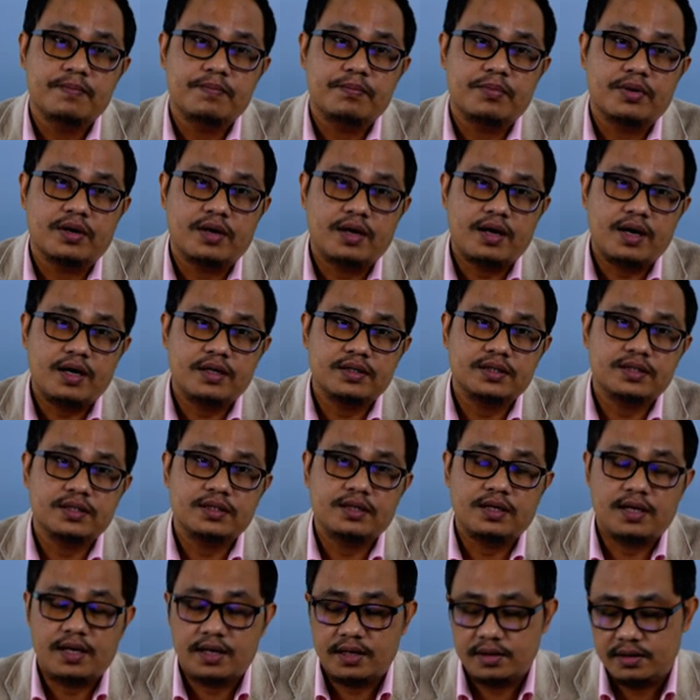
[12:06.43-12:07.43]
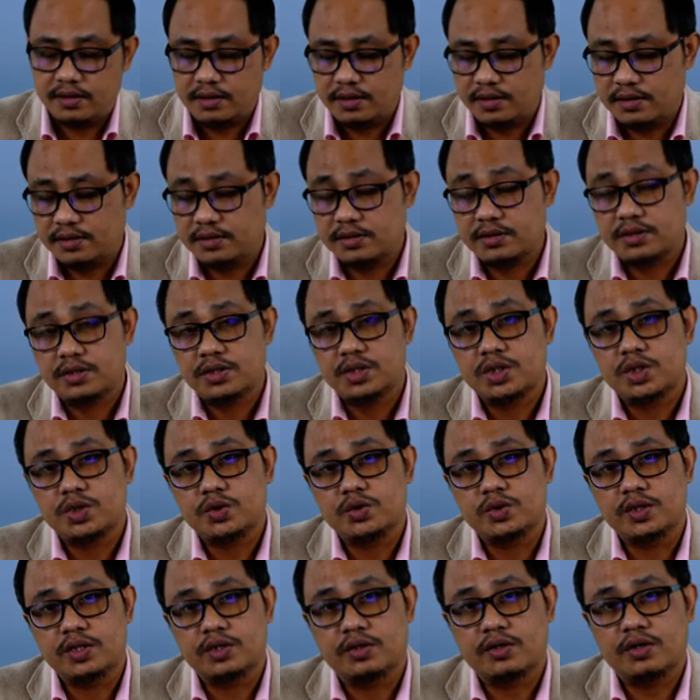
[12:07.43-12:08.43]
production and thus
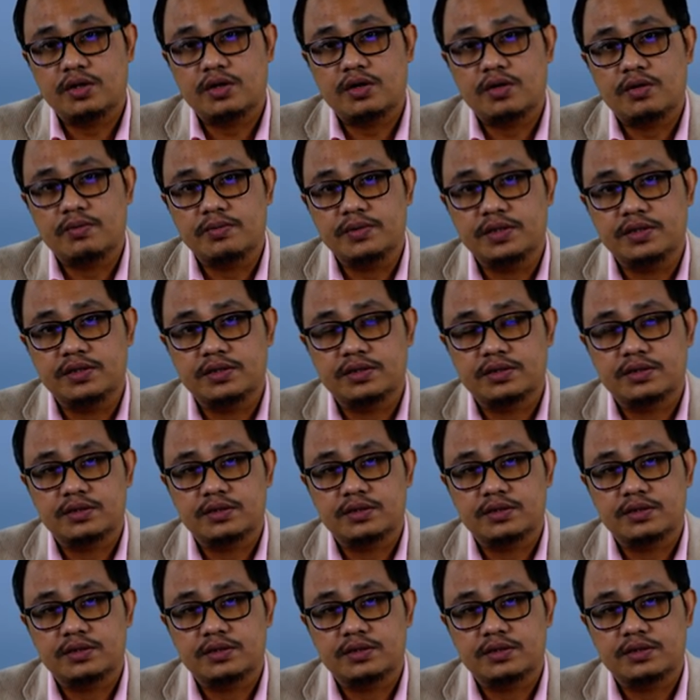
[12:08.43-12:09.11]
to the economies.